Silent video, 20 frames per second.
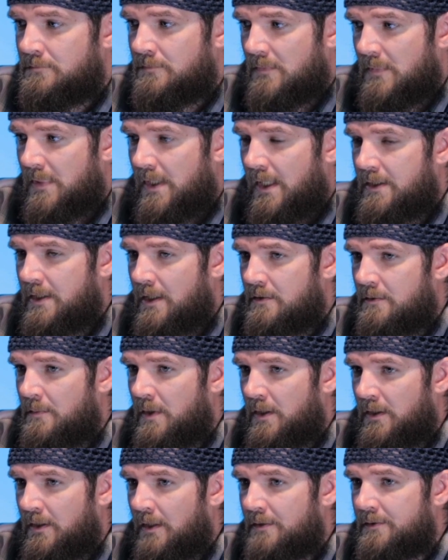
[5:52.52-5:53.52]
they tend to
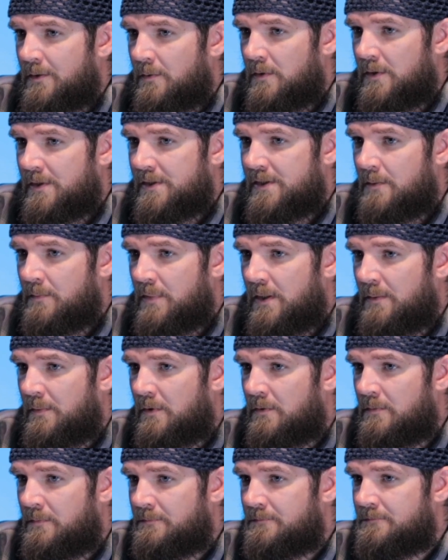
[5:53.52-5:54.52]
bring out the worst in
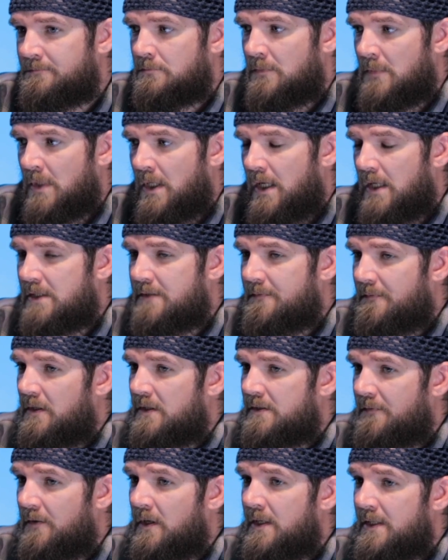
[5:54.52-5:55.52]
people. It's
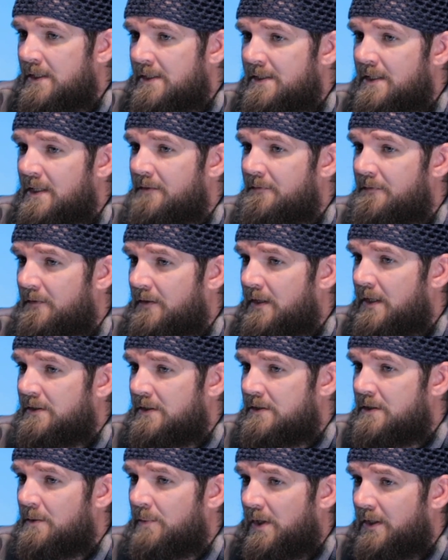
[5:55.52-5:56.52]
it's very easy to forget
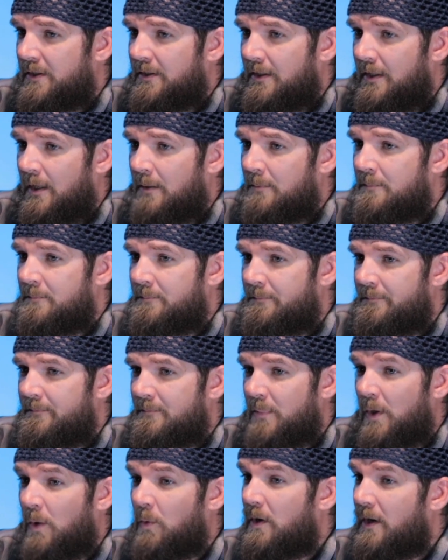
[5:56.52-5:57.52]
that you're playing a game.
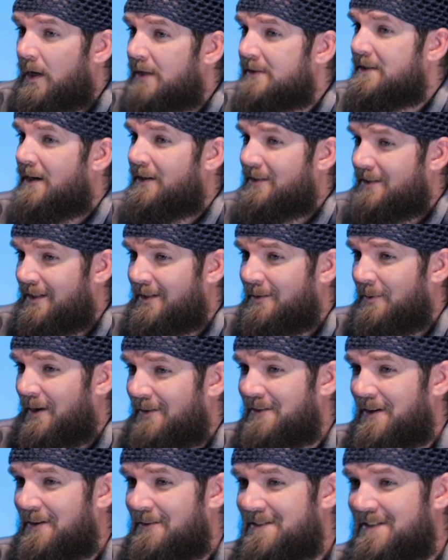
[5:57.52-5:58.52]
Yeah. But we're not talking
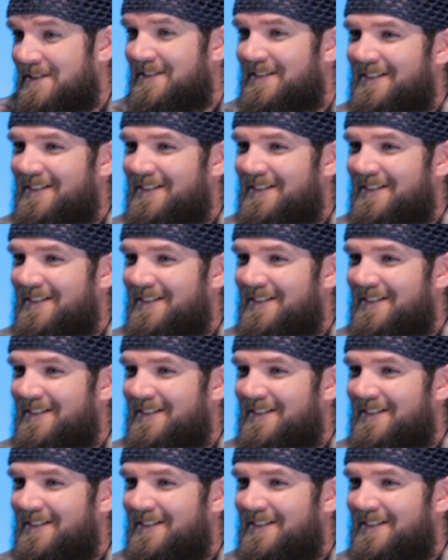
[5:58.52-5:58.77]
about those.